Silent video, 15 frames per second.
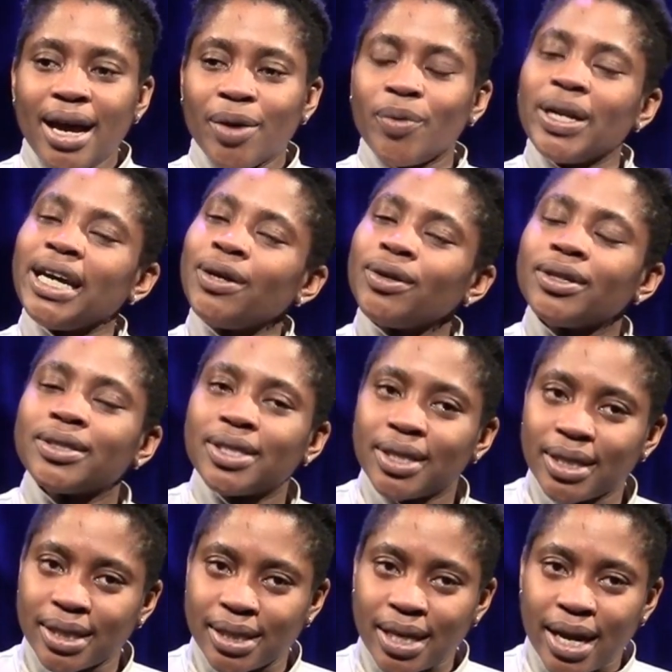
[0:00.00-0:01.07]
I went out onto
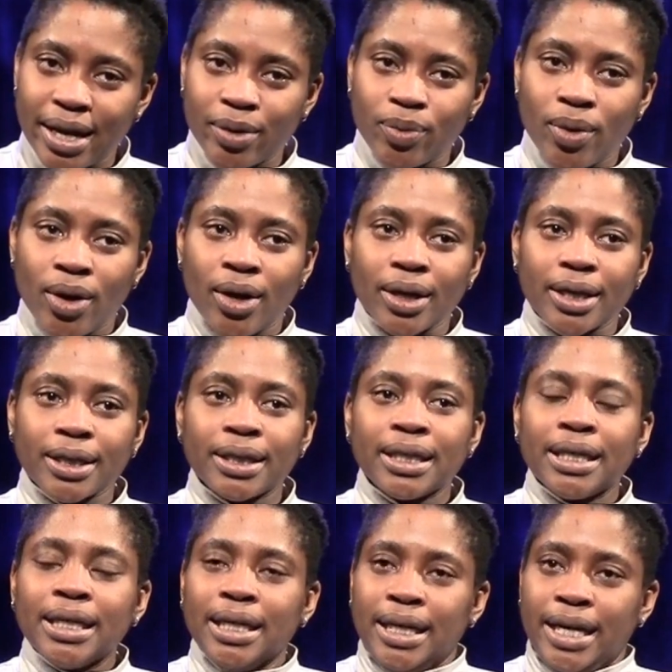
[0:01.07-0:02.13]
the sidewalk
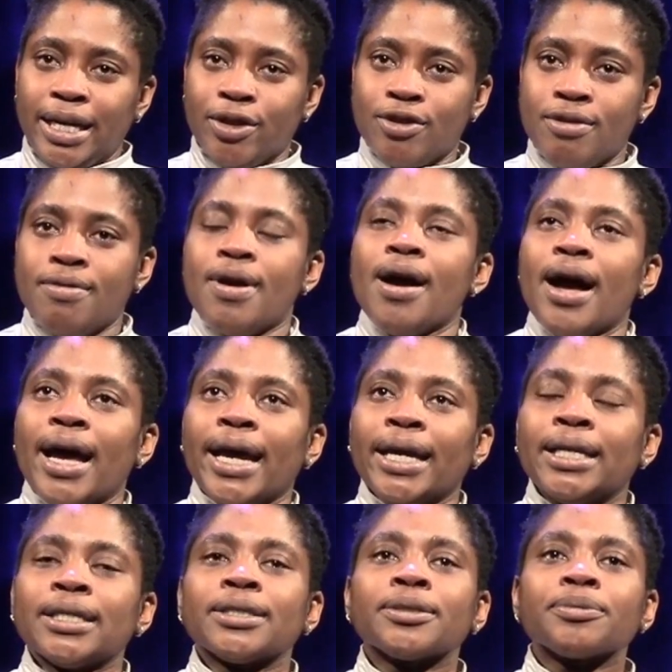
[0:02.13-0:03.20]
and
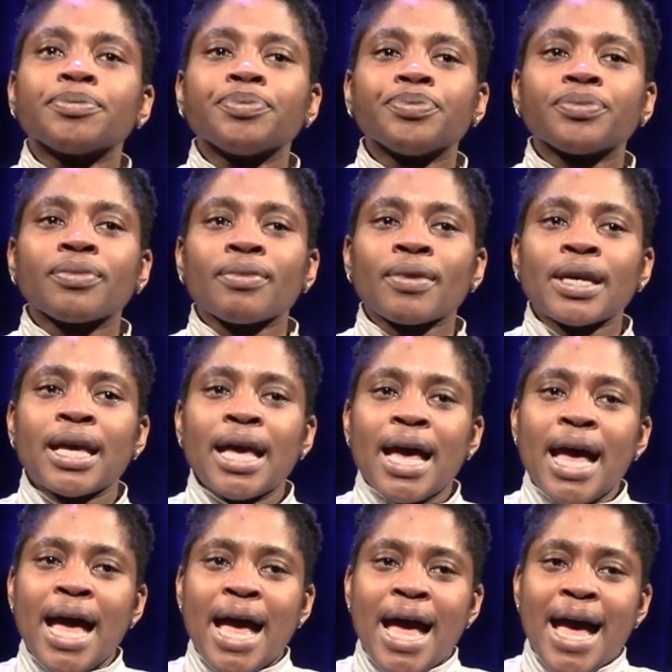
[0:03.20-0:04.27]
cried,
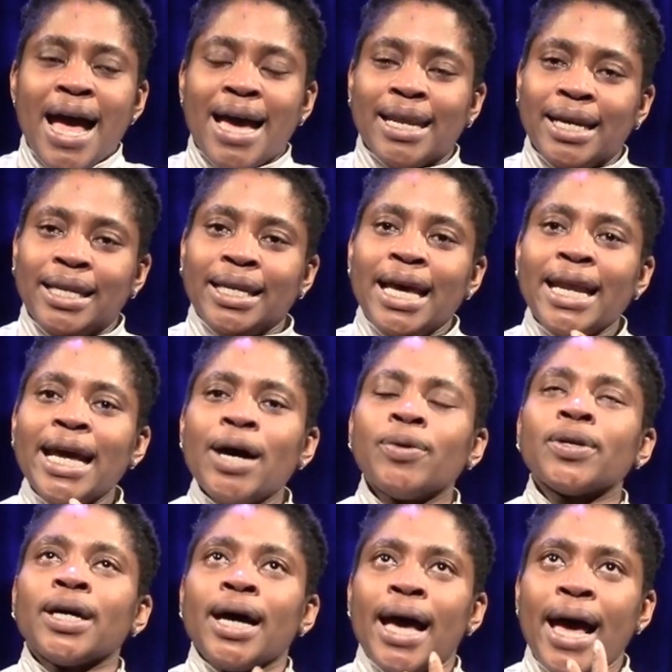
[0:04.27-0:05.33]
and I let
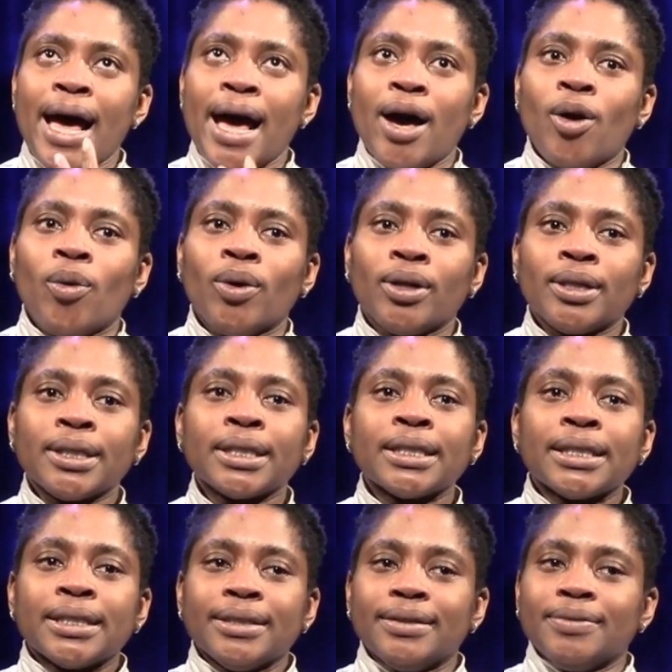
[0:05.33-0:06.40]
out a howl
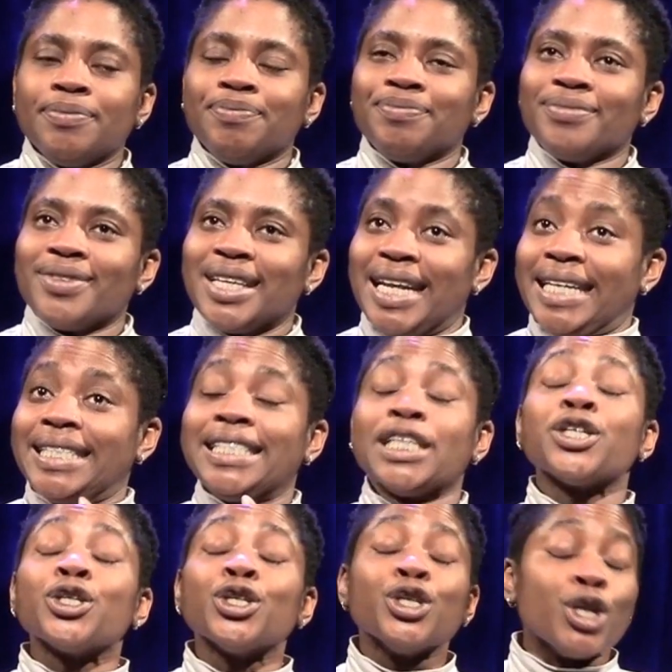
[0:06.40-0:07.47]
that I
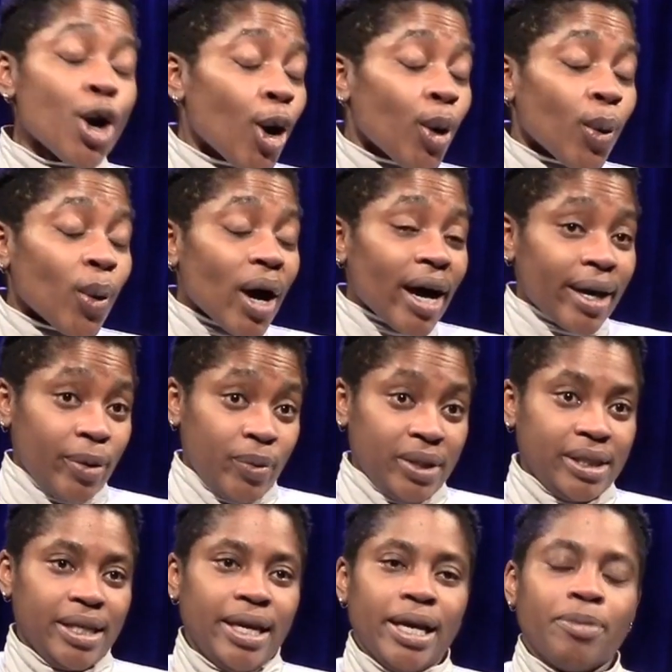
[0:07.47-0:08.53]
didn't know I
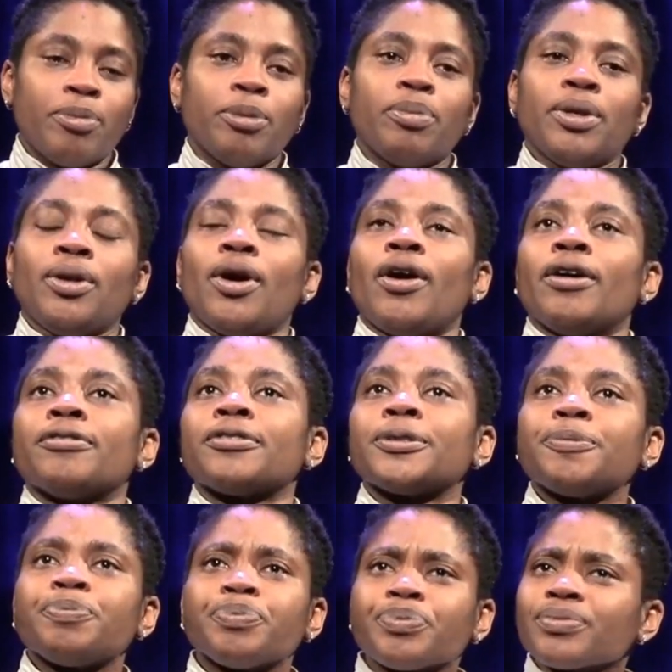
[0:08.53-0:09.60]
was capable
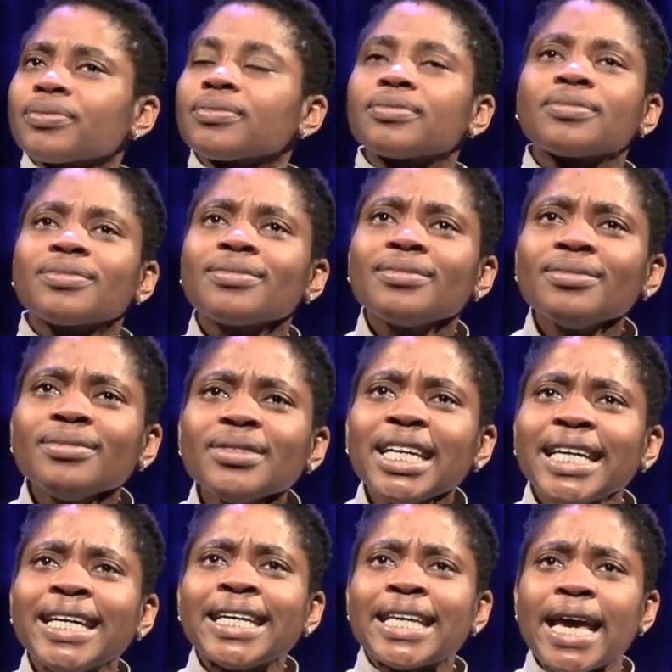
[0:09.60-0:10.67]

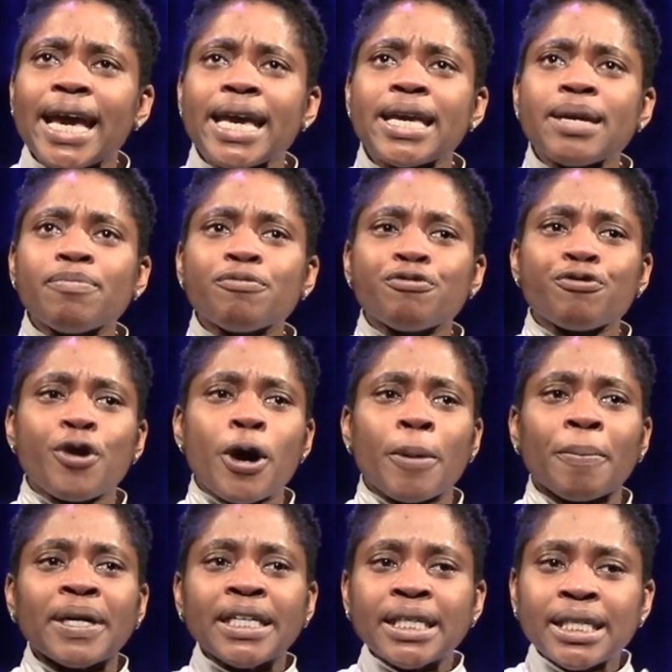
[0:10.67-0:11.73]
of. It came
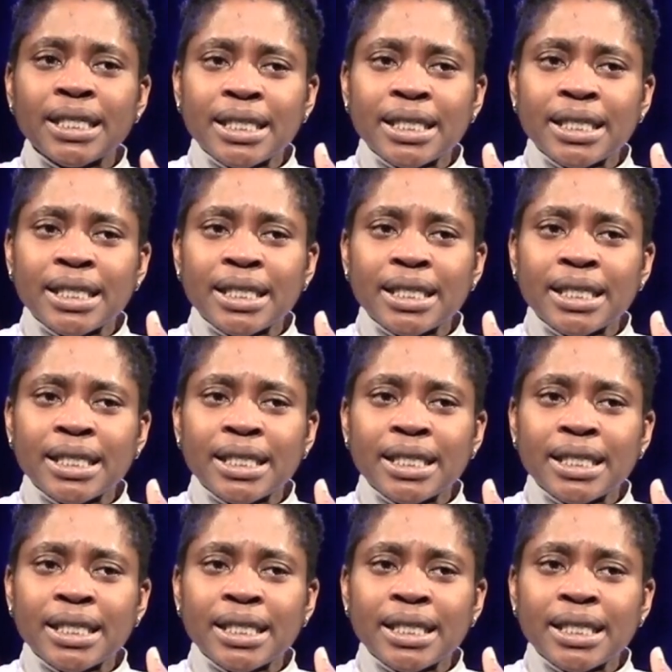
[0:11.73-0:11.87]
from